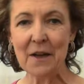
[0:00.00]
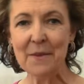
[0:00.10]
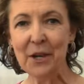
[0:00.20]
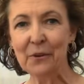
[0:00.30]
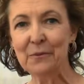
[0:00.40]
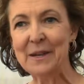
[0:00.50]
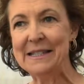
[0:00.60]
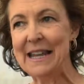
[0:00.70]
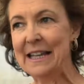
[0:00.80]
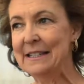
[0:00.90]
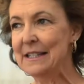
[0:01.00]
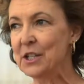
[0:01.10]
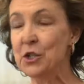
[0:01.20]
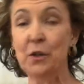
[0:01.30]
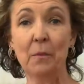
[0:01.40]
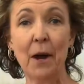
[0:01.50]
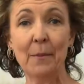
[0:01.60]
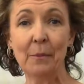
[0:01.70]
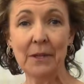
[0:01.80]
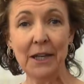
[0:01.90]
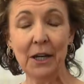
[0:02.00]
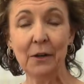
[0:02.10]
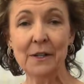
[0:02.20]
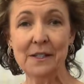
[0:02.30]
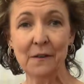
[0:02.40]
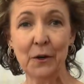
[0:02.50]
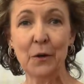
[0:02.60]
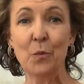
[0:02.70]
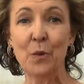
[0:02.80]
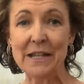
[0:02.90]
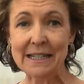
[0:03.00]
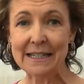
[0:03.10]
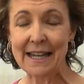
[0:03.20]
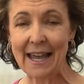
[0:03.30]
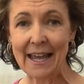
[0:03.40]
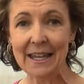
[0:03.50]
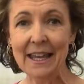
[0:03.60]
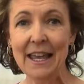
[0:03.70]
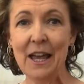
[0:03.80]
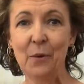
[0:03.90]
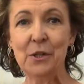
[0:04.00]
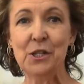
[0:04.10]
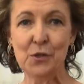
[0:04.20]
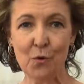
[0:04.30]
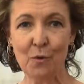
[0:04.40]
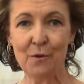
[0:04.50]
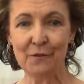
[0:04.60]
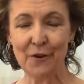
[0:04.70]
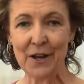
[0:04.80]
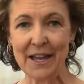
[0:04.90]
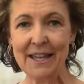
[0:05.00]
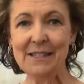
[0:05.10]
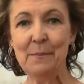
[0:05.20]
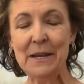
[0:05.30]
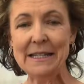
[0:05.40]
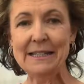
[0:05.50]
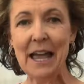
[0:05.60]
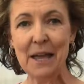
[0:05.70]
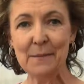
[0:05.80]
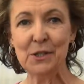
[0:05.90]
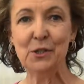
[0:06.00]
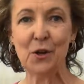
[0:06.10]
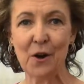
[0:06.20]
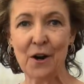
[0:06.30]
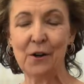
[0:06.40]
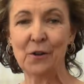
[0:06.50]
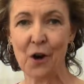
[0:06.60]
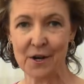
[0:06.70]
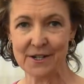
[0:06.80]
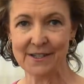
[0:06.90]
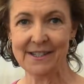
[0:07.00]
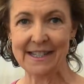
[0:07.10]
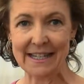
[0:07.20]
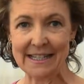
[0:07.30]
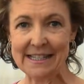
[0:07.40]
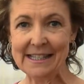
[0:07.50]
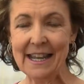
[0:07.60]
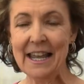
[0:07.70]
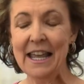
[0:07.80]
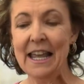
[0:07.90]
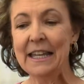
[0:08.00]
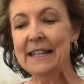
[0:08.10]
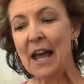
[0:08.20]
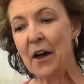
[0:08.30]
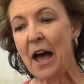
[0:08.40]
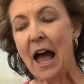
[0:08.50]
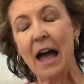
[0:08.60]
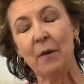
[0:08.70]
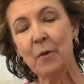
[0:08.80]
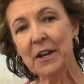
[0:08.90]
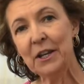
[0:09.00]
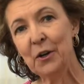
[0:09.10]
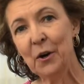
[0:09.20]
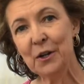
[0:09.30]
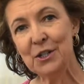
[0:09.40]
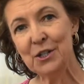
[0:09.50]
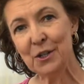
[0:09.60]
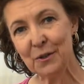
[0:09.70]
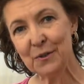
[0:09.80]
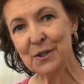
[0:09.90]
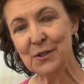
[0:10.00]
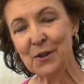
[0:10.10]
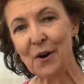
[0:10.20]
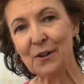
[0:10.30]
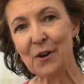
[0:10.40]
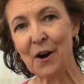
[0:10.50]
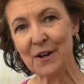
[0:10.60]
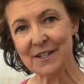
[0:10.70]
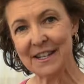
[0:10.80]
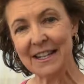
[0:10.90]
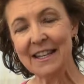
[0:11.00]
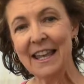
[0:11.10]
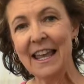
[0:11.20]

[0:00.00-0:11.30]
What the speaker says: Here in West Texas, as you can probably hear, it's a very windy day, which is normal for us, but it's time to start our gardening seeds. Now, I want to encourage you to start gardening.